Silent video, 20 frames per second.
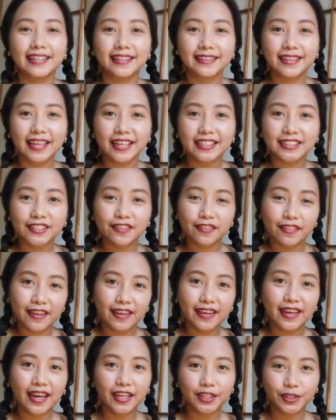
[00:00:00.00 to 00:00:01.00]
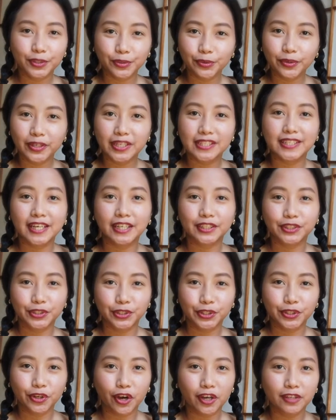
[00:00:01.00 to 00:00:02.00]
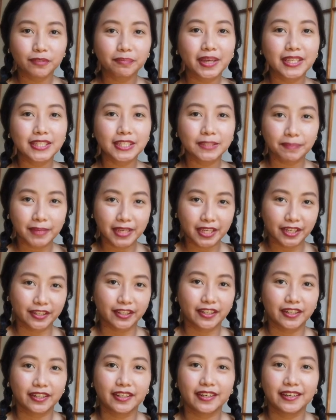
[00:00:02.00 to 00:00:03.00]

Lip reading: Next thing I do is I turn on my speaker.